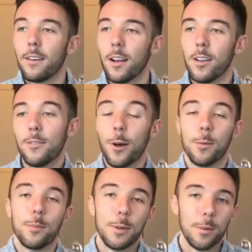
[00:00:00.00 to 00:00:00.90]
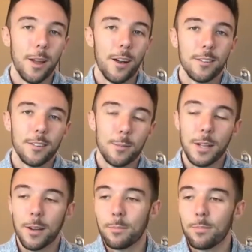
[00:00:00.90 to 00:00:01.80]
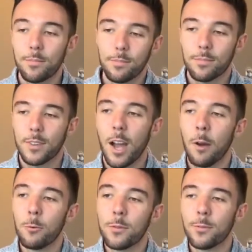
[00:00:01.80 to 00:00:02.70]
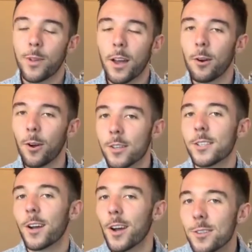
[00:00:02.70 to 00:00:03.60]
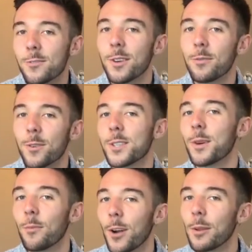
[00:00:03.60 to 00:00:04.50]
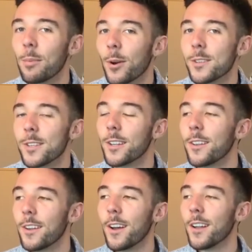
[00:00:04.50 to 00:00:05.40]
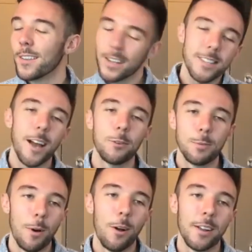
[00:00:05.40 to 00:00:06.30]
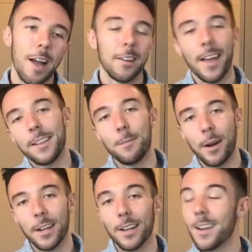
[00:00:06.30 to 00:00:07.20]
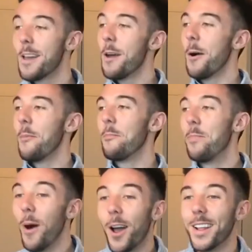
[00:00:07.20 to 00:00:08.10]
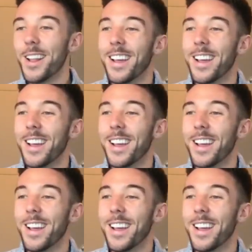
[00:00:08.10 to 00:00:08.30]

I love helping people out. I mean, I, I wouldn't fly across the country for some random person unless I was balling out and had the money. But,